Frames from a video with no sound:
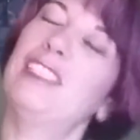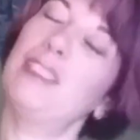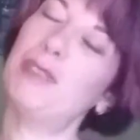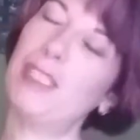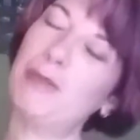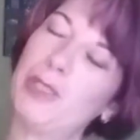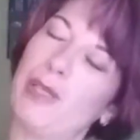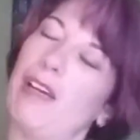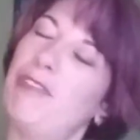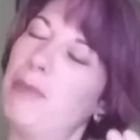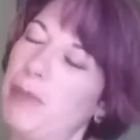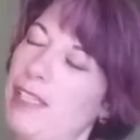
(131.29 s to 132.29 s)
Sometimes you
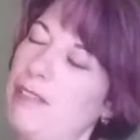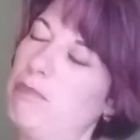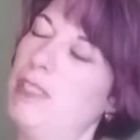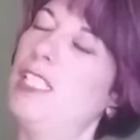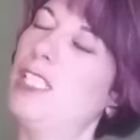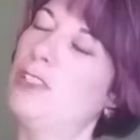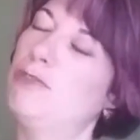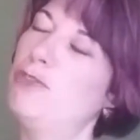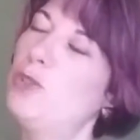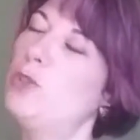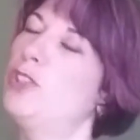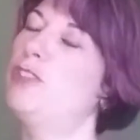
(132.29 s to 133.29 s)
have to be,
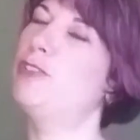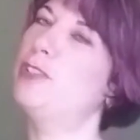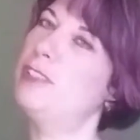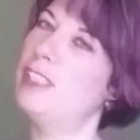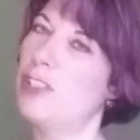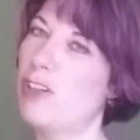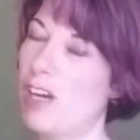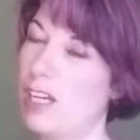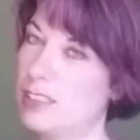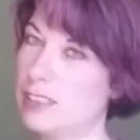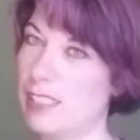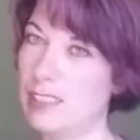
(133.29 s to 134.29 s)
forceful in your
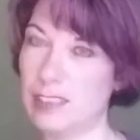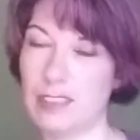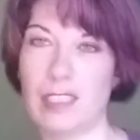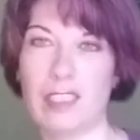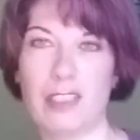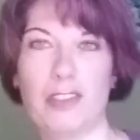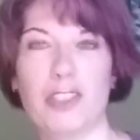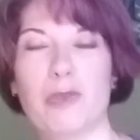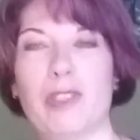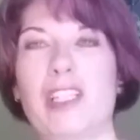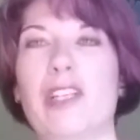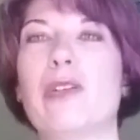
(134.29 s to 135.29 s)
asking, just like you do
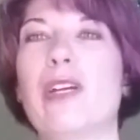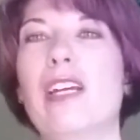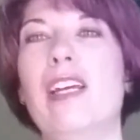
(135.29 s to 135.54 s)
when you